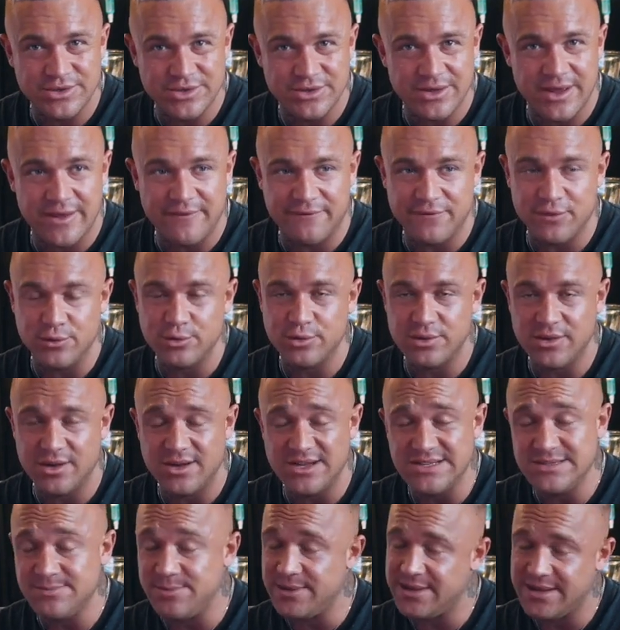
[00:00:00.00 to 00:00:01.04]
to that fluid
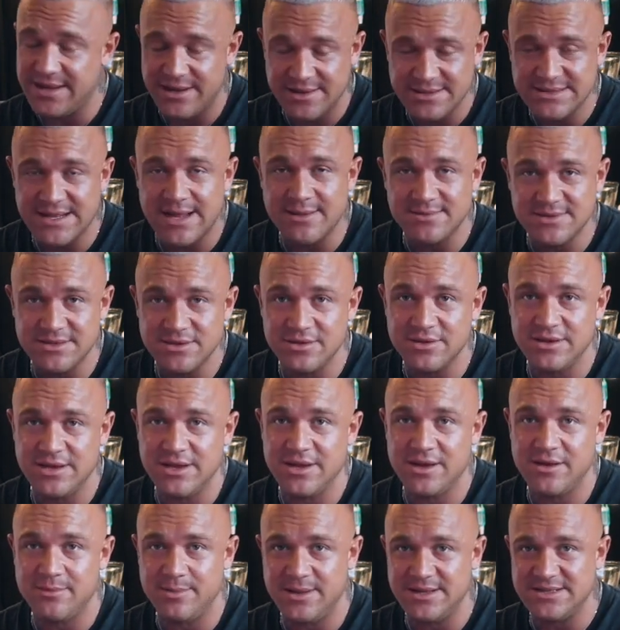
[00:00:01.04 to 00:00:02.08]
loss, but there is absolutely
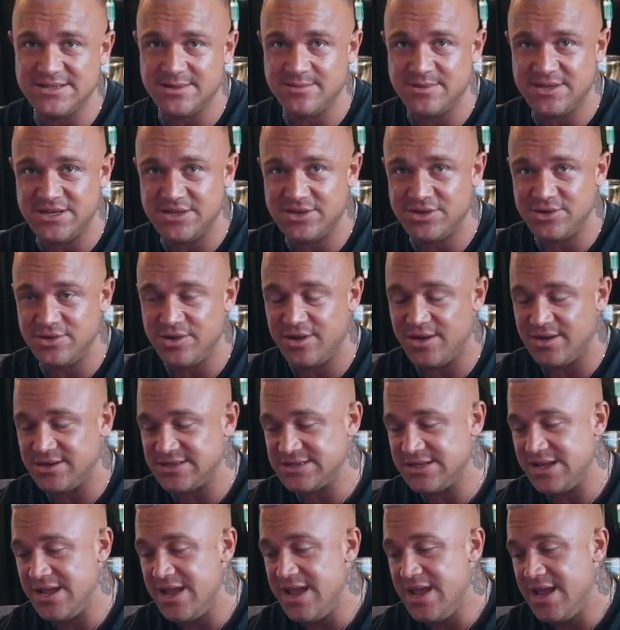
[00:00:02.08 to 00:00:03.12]
gonna be some tissue
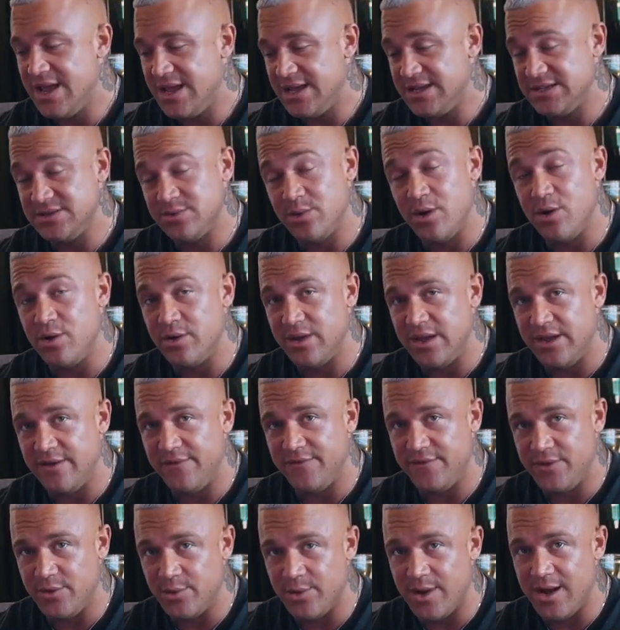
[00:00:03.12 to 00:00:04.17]
loss as well
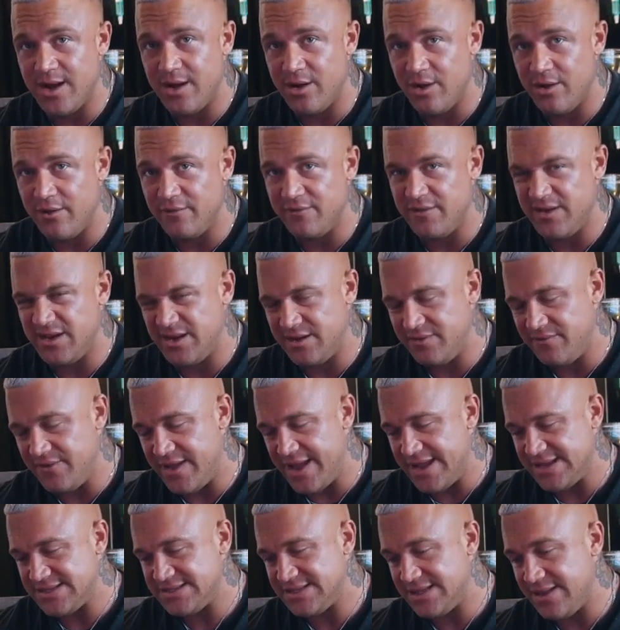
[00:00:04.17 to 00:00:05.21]
if you are of an
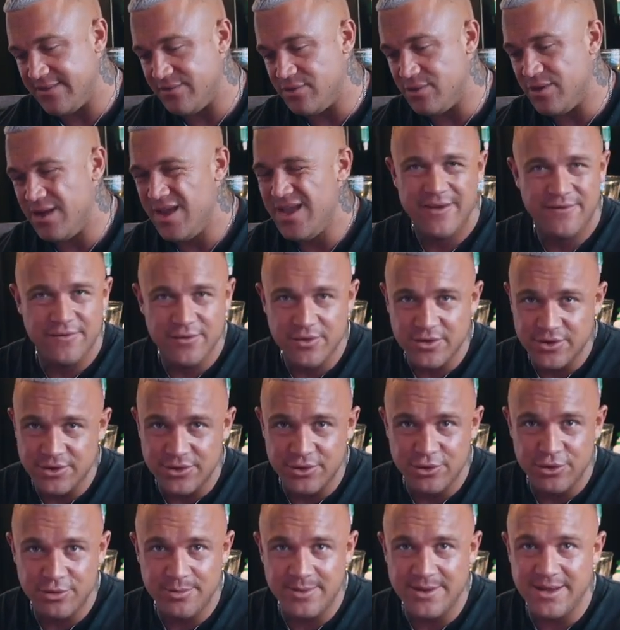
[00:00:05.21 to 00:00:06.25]
advanced level. If you're a
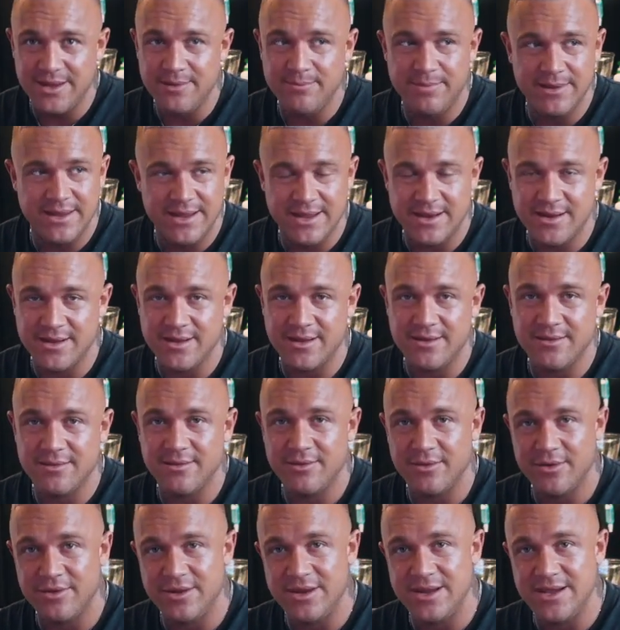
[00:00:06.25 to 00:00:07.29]
newbie, beginner,
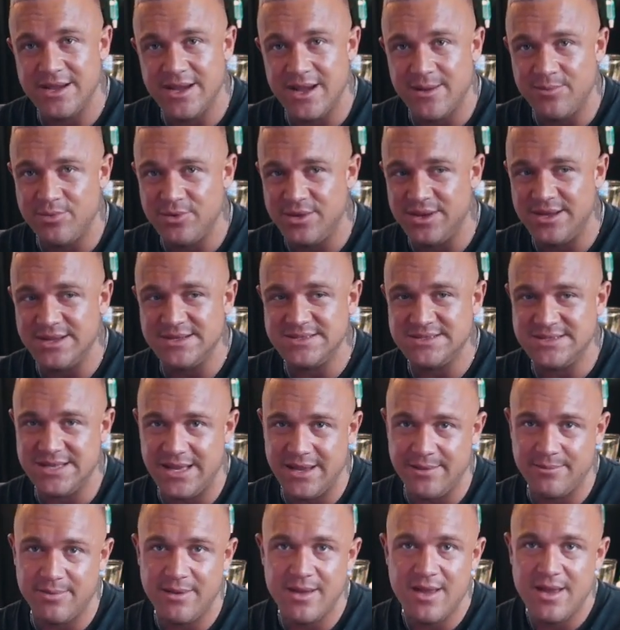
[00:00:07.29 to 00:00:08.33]
only a couple years
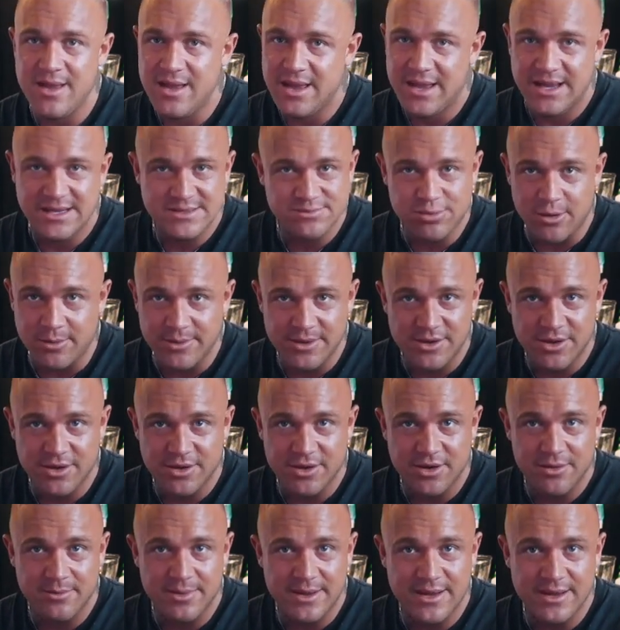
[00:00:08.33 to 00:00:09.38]
deep, it's probably not
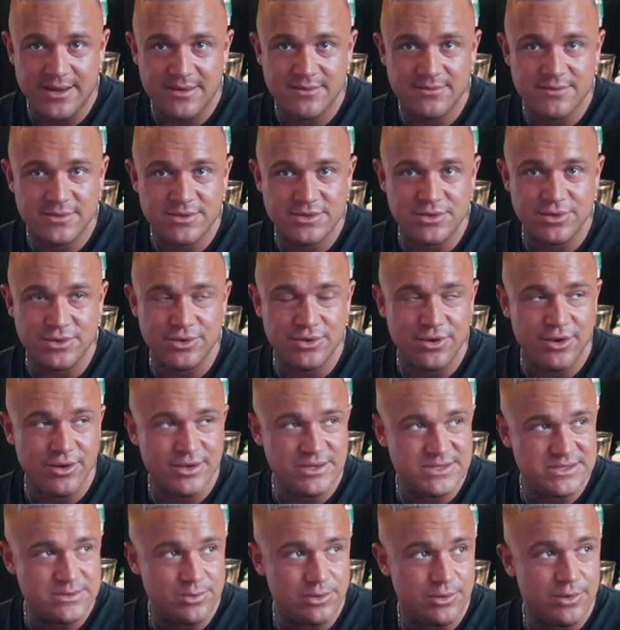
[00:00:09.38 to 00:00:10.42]
gonna be too
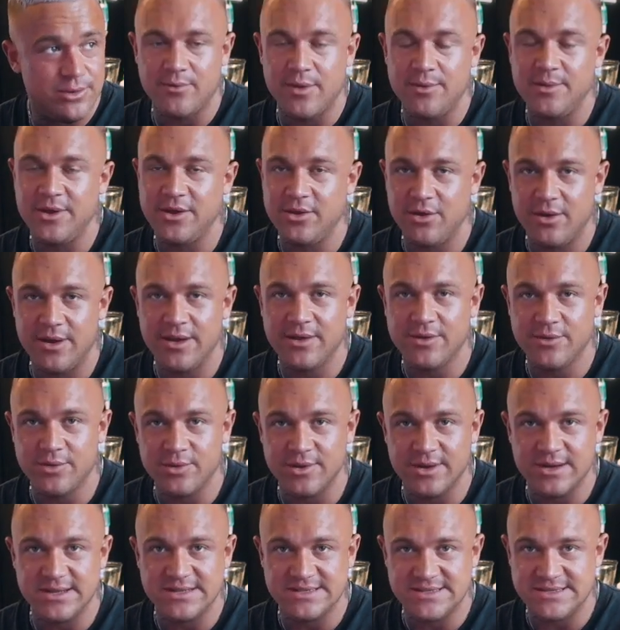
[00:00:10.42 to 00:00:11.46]
noticeable. When we're going
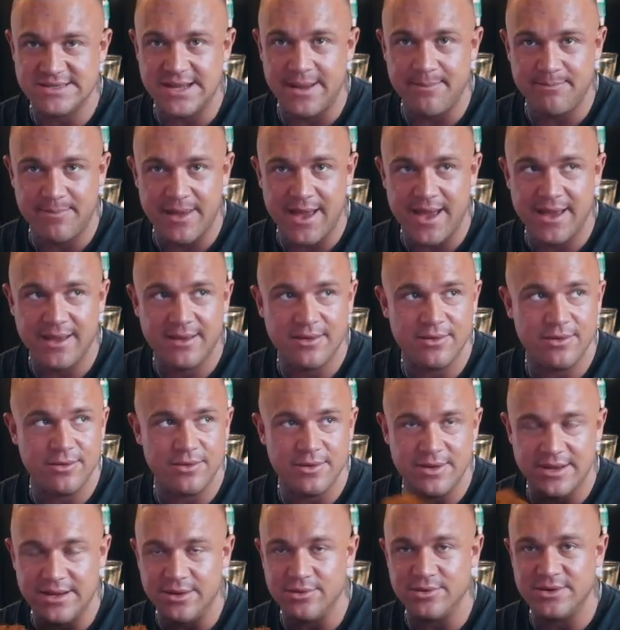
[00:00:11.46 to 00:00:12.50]
through a setback
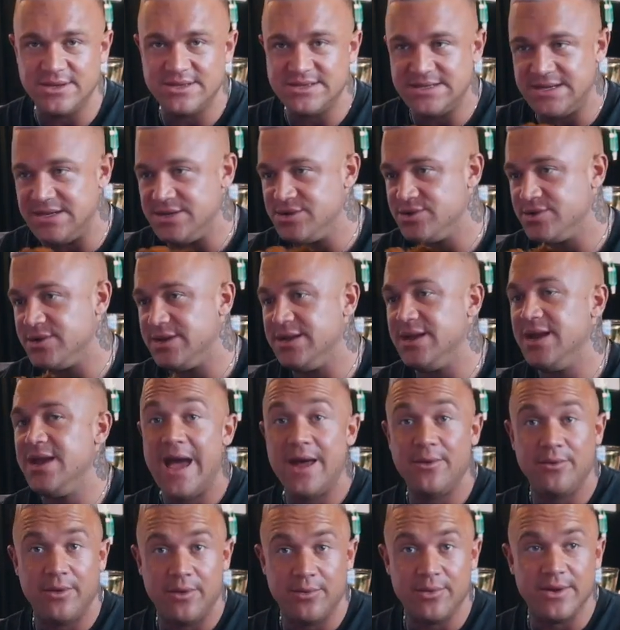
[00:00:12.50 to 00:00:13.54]
or an illness, injury,
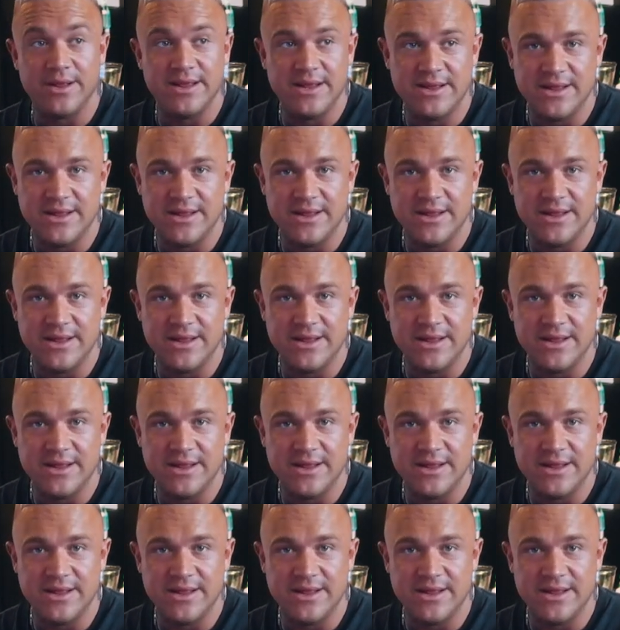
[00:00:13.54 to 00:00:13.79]
and we really